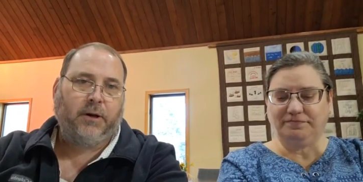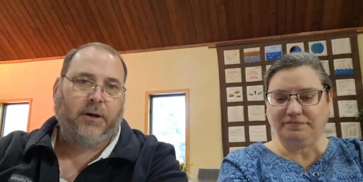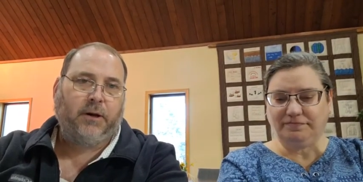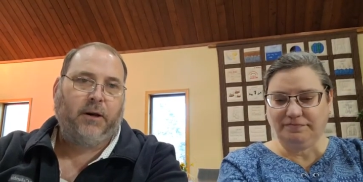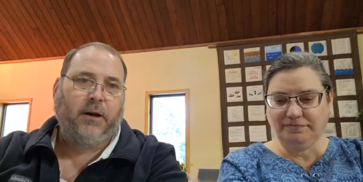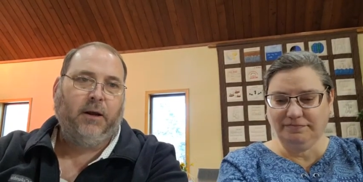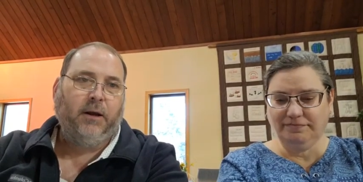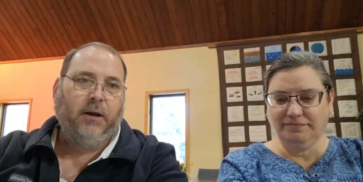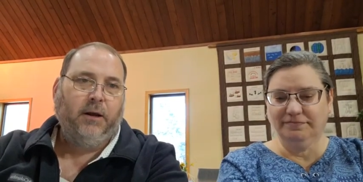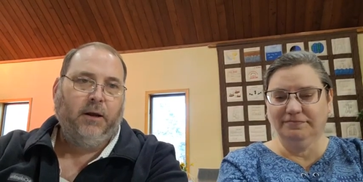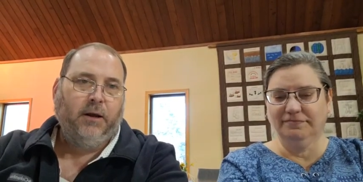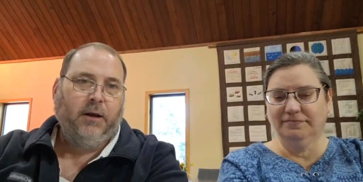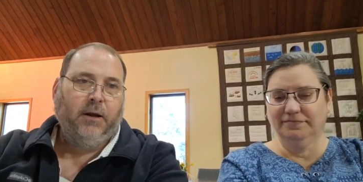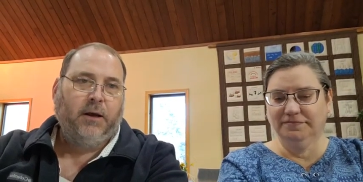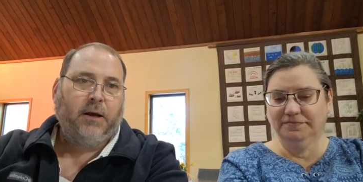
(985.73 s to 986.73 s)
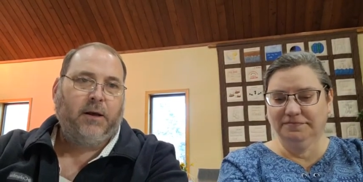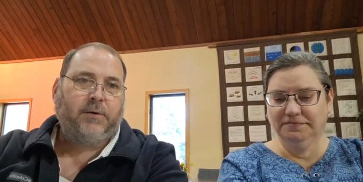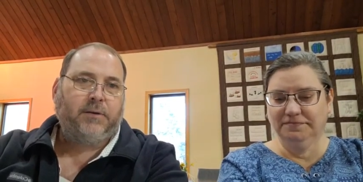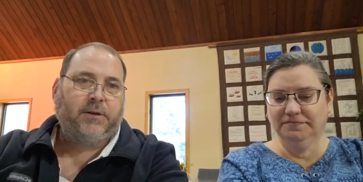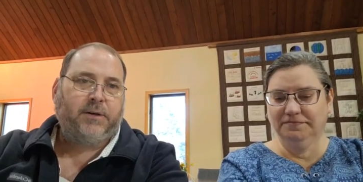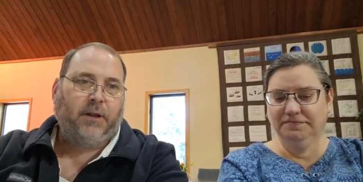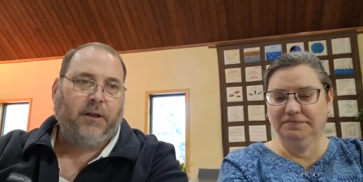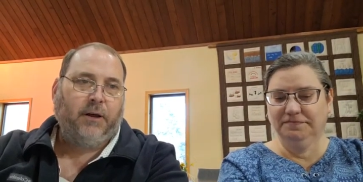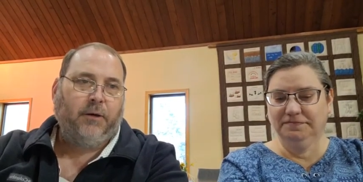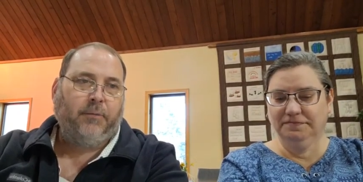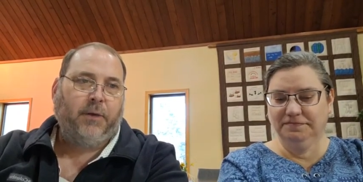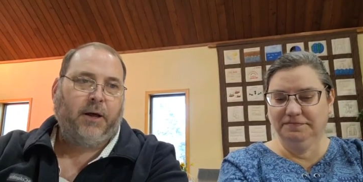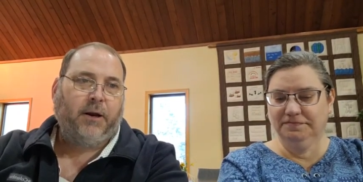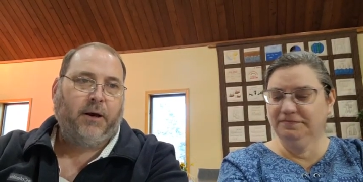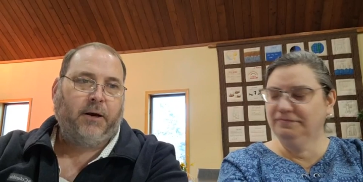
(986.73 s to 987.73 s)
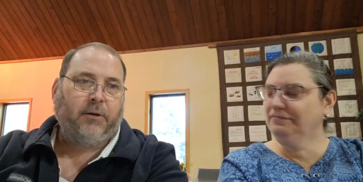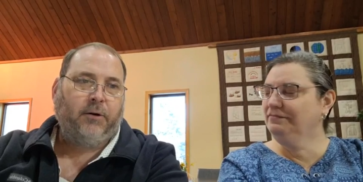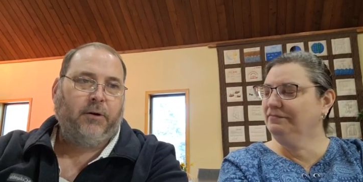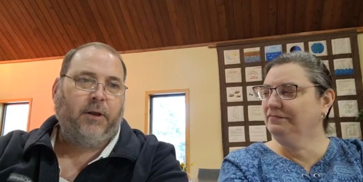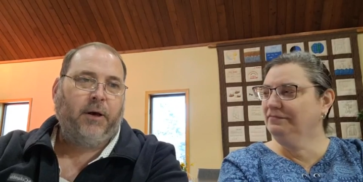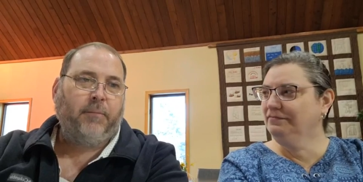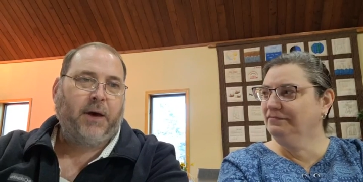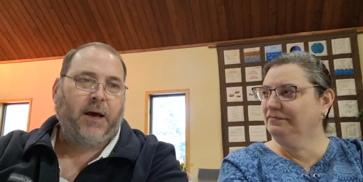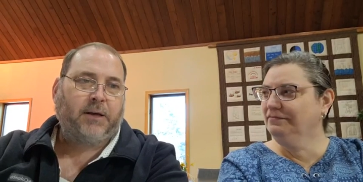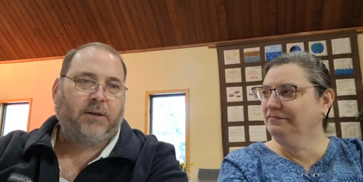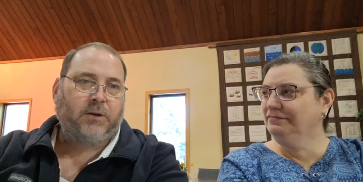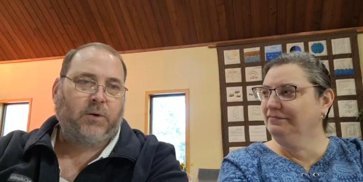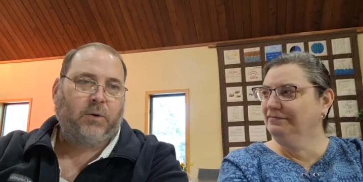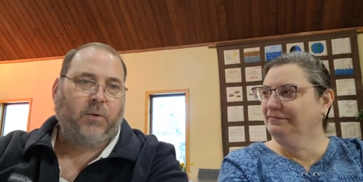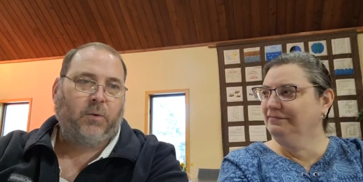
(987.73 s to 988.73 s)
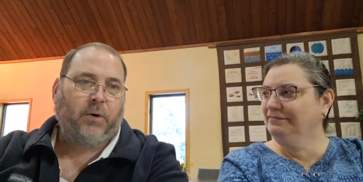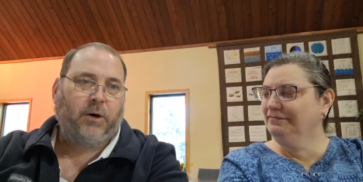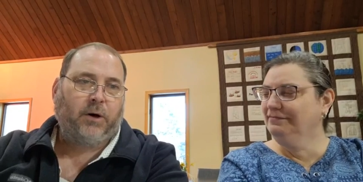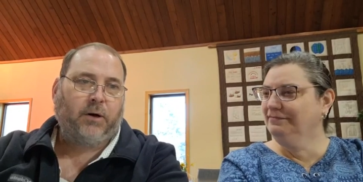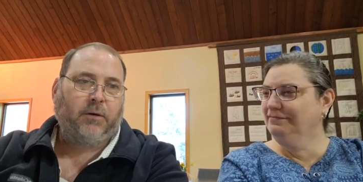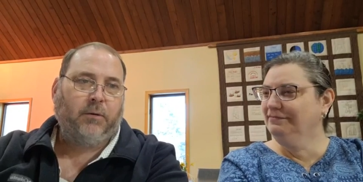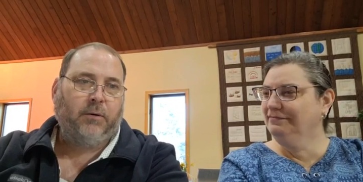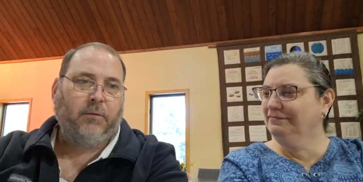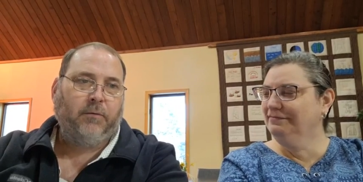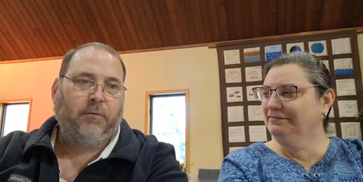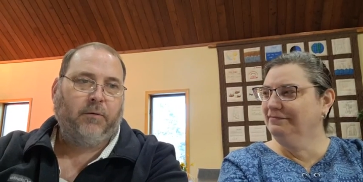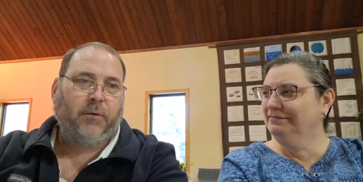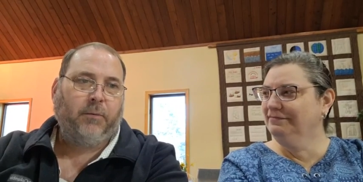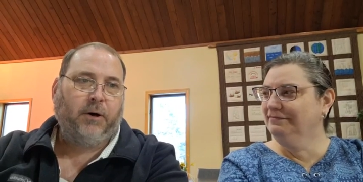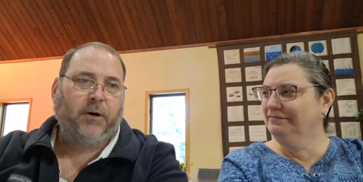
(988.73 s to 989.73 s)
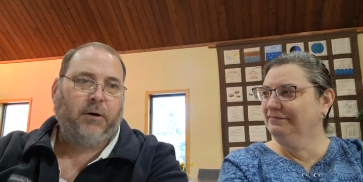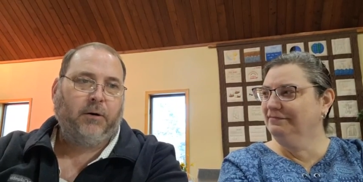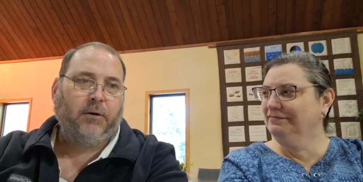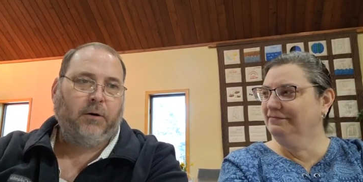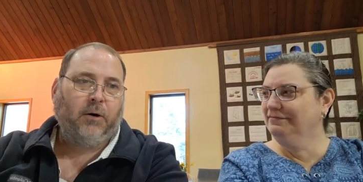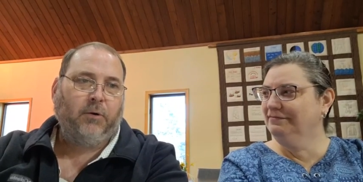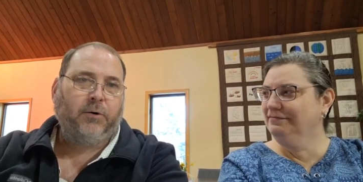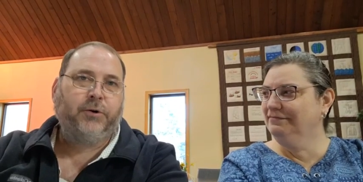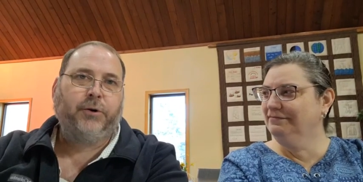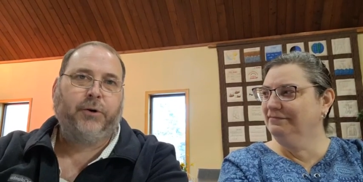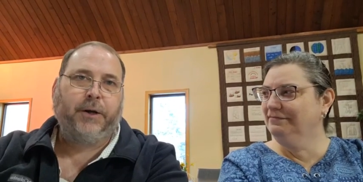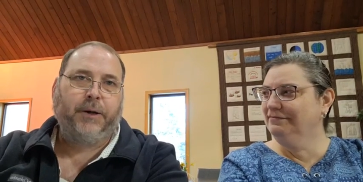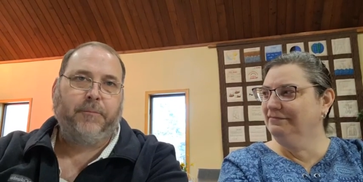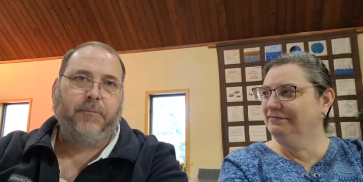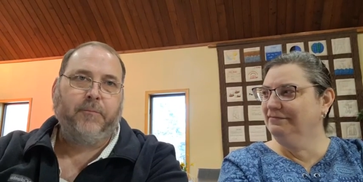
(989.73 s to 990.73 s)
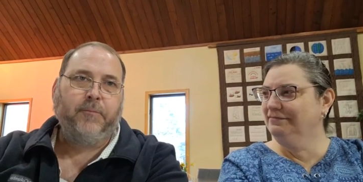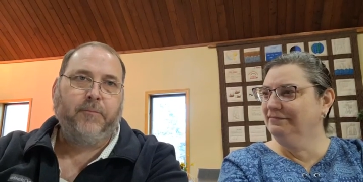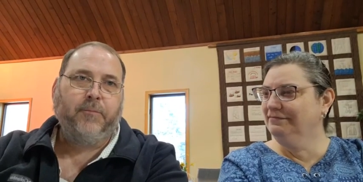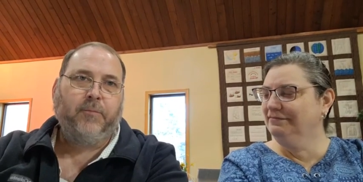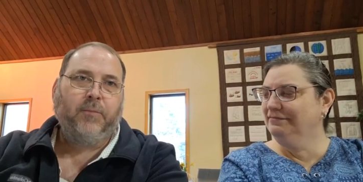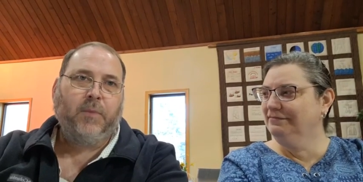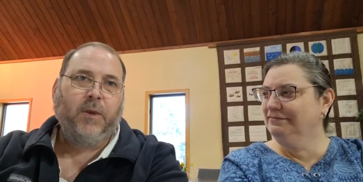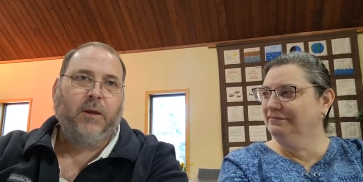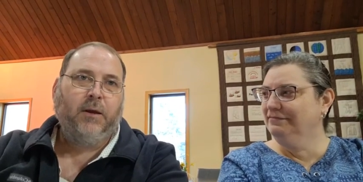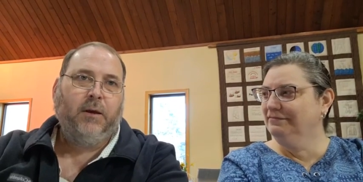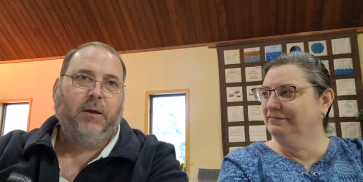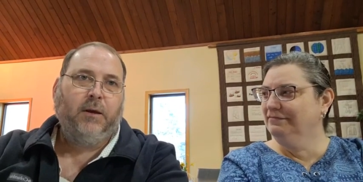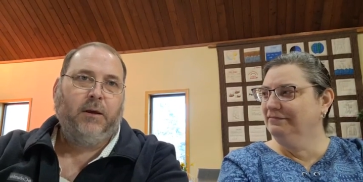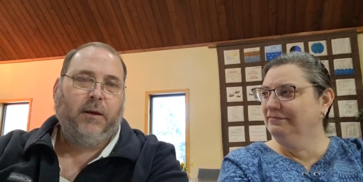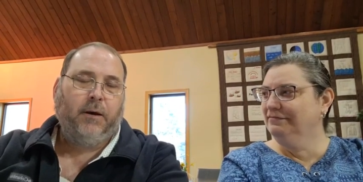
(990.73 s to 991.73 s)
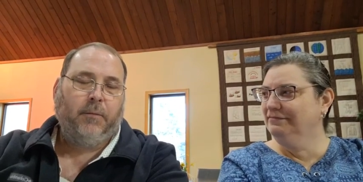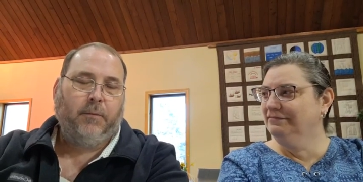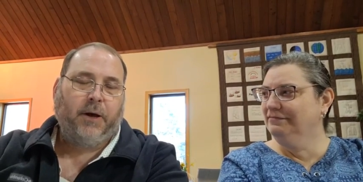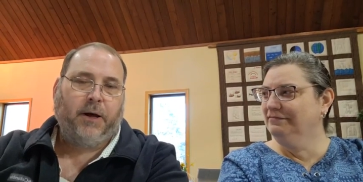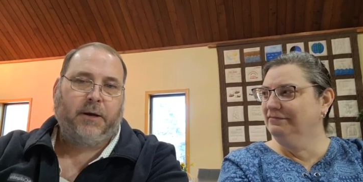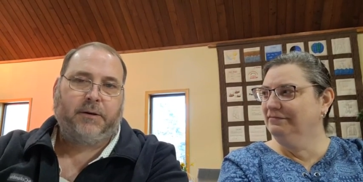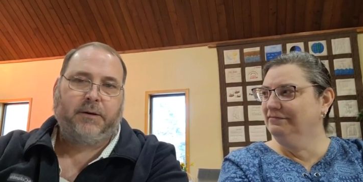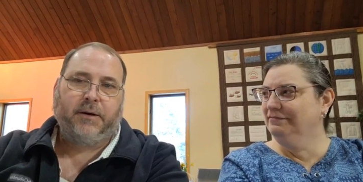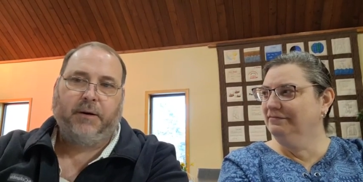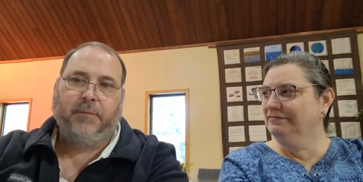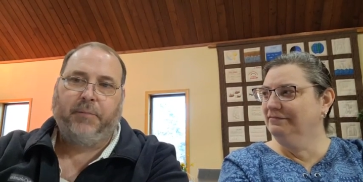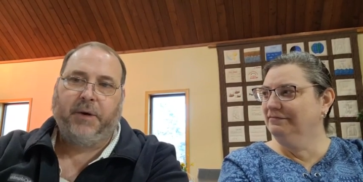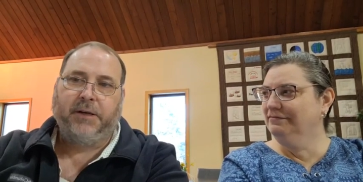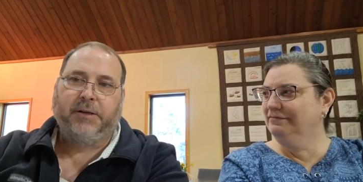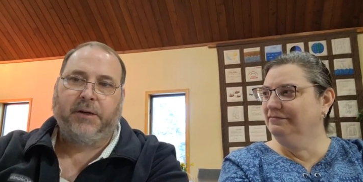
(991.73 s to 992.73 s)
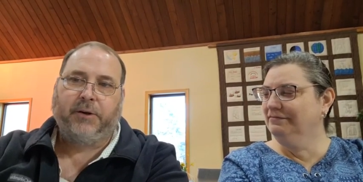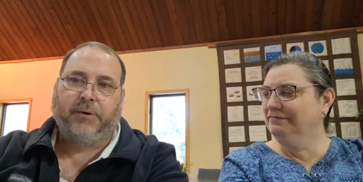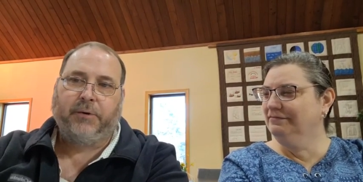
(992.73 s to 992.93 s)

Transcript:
Speaker 1: And I was telling them that I learned that masks work from a oak tree. At uh, basic